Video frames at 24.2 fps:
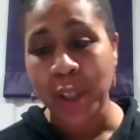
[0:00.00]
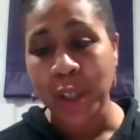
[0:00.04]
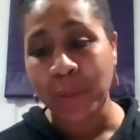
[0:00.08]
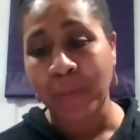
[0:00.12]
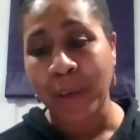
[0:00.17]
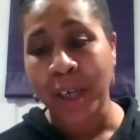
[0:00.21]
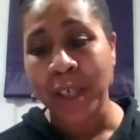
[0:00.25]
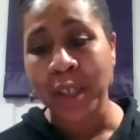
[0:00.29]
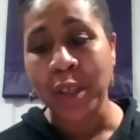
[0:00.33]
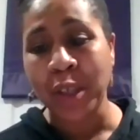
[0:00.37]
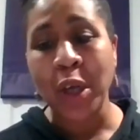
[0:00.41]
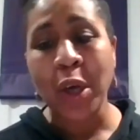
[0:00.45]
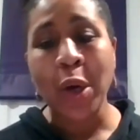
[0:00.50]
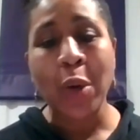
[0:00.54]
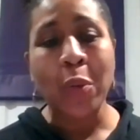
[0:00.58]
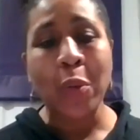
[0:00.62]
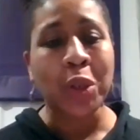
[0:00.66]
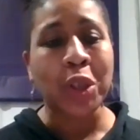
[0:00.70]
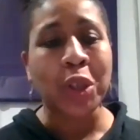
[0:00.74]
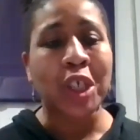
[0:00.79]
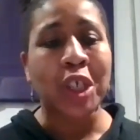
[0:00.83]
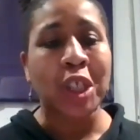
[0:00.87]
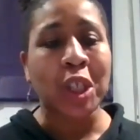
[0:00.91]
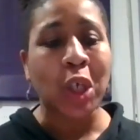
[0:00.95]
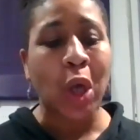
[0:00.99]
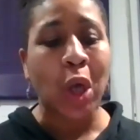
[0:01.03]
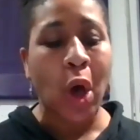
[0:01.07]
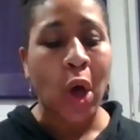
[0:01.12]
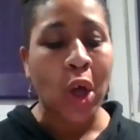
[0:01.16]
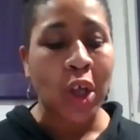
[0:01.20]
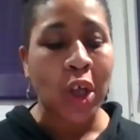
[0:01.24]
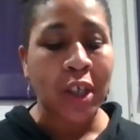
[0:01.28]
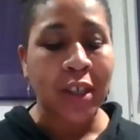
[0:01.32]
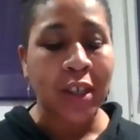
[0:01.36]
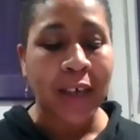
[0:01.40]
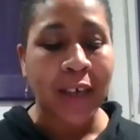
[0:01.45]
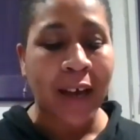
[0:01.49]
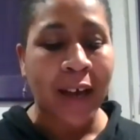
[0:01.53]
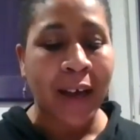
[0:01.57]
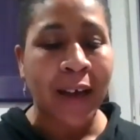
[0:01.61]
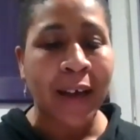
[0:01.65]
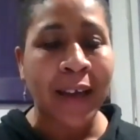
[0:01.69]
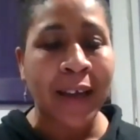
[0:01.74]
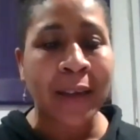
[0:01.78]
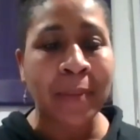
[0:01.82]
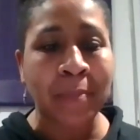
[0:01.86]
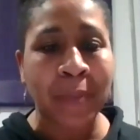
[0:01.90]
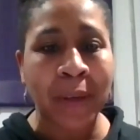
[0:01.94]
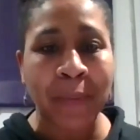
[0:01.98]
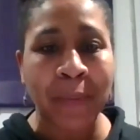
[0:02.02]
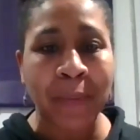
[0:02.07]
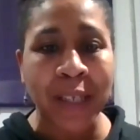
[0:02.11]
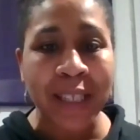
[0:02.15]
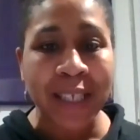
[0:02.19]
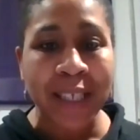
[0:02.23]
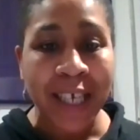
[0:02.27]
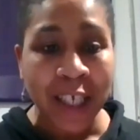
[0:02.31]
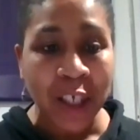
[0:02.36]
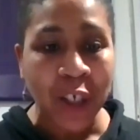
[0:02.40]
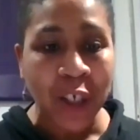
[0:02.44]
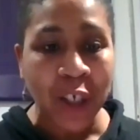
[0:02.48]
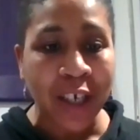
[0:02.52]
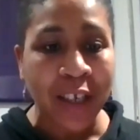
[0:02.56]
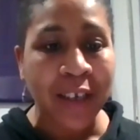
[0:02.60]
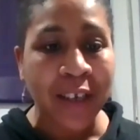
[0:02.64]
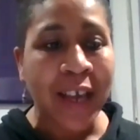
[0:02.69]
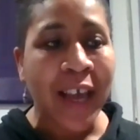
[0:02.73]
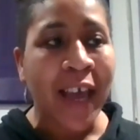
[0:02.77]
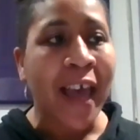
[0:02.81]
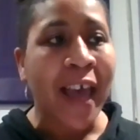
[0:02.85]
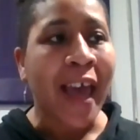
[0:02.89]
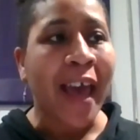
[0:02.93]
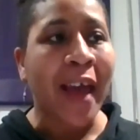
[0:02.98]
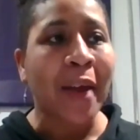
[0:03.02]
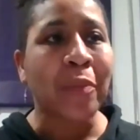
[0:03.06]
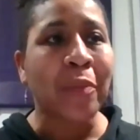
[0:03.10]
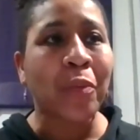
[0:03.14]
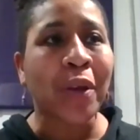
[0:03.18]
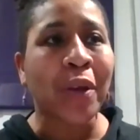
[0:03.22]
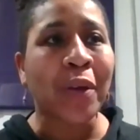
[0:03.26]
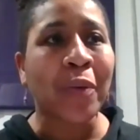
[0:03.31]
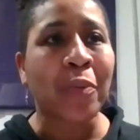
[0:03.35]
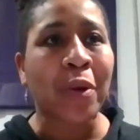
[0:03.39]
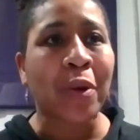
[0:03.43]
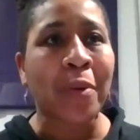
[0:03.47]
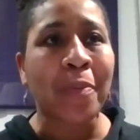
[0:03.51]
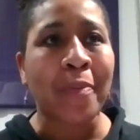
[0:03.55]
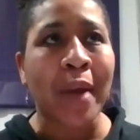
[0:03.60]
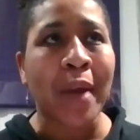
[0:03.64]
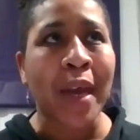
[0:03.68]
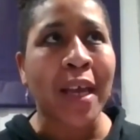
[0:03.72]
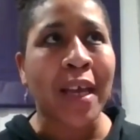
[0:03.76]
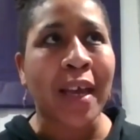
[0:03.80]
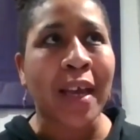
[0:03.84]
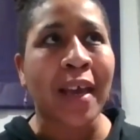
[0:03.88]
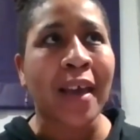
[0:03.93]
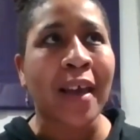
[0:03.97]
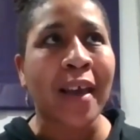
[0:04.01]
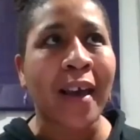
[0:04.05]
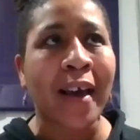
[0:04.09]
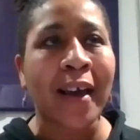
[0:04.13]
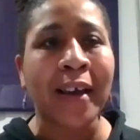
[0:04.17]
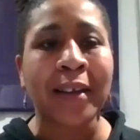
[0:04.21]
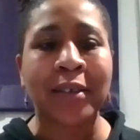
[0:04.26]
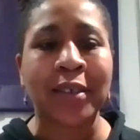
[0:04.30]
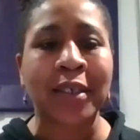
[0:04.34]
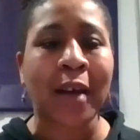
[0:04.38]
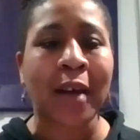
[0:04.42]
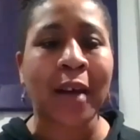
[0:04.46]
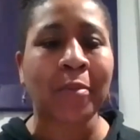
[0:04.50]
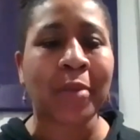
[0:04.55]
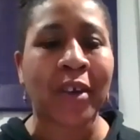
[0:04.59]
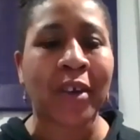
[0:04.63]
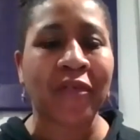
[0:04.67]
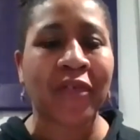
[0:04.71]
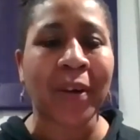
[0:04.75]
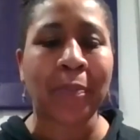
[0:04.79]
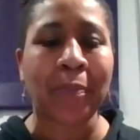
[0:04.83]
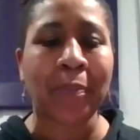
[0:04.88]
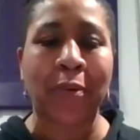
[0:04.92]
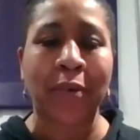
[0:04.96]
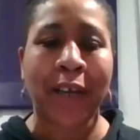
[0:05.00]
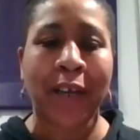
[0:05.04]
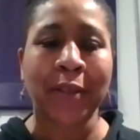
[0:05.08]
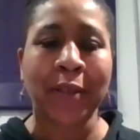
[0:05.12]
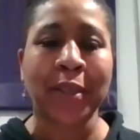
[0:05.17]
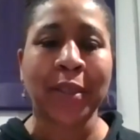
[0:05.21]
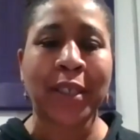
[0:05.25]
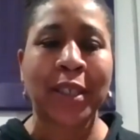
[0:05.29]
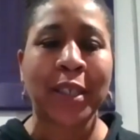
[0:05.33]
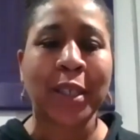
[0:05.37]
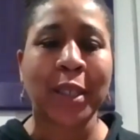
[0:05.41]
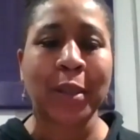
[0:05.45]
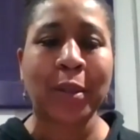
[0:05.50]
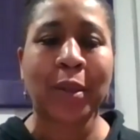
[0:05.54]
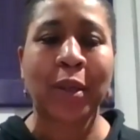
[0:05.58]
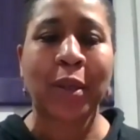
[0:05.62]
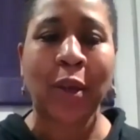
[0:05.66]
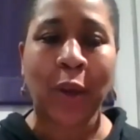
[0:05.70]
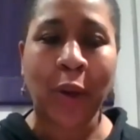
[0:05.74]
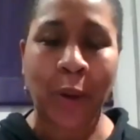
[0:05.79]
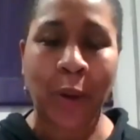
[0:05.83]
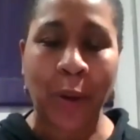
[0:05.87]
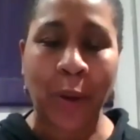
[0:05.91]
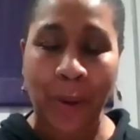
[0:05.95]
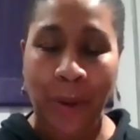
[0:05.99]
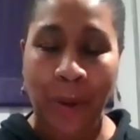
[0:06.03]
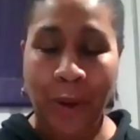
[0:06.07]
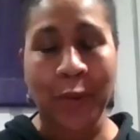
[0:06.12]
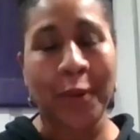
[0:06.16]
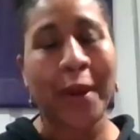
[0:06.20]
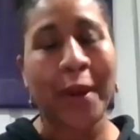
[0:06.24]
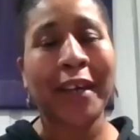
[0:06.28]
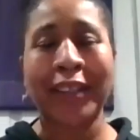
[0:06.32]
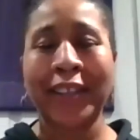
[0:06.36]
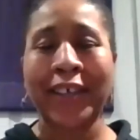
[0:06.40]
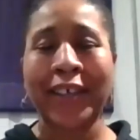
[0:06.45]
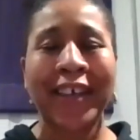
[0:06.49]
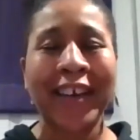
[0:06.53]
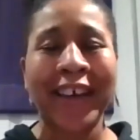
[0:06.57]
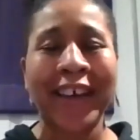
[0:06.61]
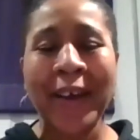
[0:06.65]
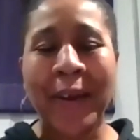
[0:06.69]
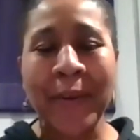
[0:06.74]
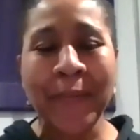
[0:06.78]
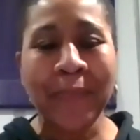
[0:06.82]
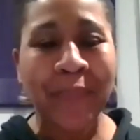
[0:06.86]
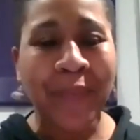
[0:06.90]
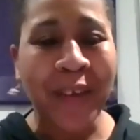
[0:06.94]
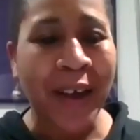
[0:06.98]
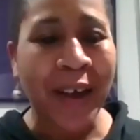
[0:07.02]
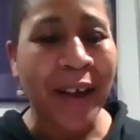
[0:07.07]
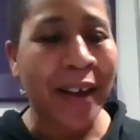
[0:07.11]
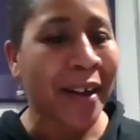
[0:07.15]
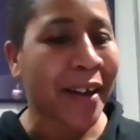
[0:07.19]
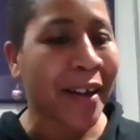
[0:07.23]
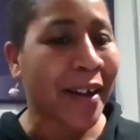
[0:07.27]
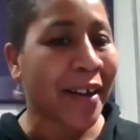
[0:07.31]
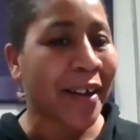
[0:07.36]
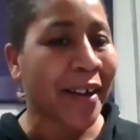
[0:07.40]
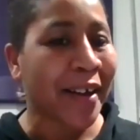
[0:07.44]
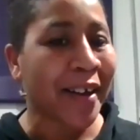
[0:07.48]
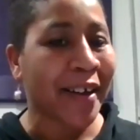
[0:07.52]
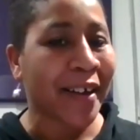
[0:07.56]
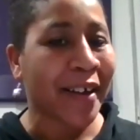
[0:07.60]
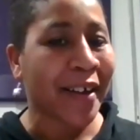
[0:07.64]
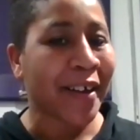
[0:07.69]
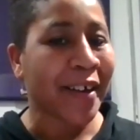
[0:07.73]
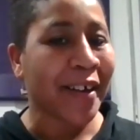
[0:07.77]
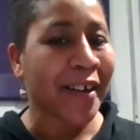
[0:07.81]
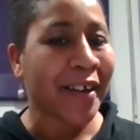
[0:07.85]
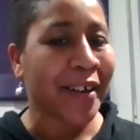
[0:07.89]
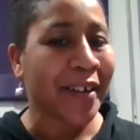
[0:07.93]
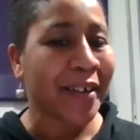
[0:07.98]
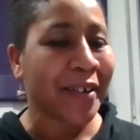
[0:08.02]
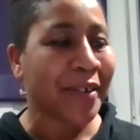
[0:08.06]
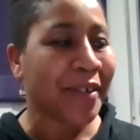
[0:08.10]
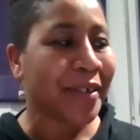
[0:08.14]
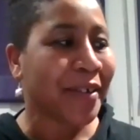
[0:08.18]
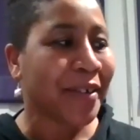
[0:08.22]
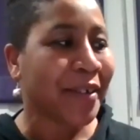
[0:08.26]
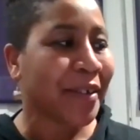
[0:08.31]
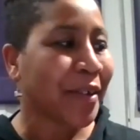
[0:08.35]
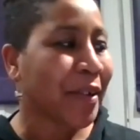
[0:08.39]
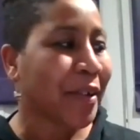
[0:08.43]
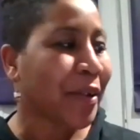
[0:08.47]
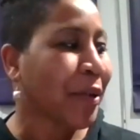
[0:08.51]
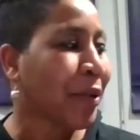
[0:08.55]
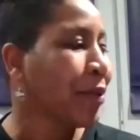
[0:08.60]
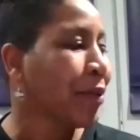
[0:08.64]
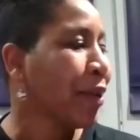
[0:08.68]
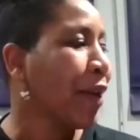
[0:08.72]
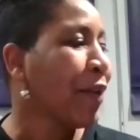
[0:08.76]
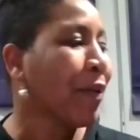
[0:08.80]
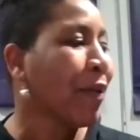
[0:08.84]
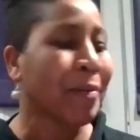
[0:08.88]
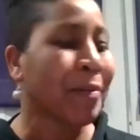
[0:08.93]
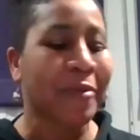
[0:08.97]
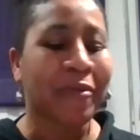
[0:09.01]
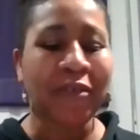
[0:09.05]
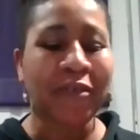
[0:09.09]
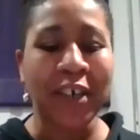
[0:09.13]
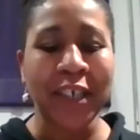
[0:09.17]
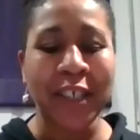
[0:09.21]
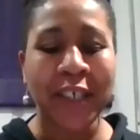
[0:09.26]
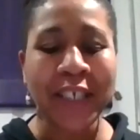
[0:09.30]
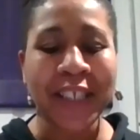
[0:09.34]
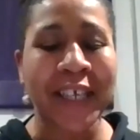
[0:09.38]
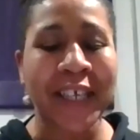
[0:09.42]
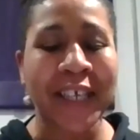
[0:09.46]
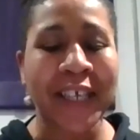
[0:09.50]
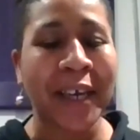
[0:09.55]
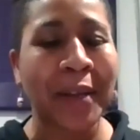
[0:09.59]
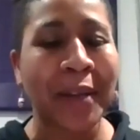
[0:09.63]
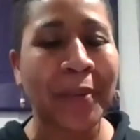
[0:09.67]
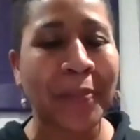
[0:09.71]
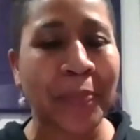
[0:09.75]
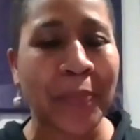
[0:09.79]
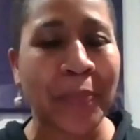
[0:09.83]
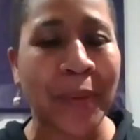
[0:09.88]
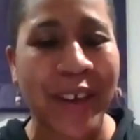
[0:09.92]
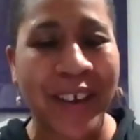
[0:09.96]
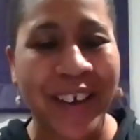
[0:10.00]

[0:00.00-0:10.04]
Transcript: this month, which is called uh, In Bibi's Kitchen, and we were making. And tell me if I'm pronouncing this correctly. Uh, oh, now I'm afraid to say it.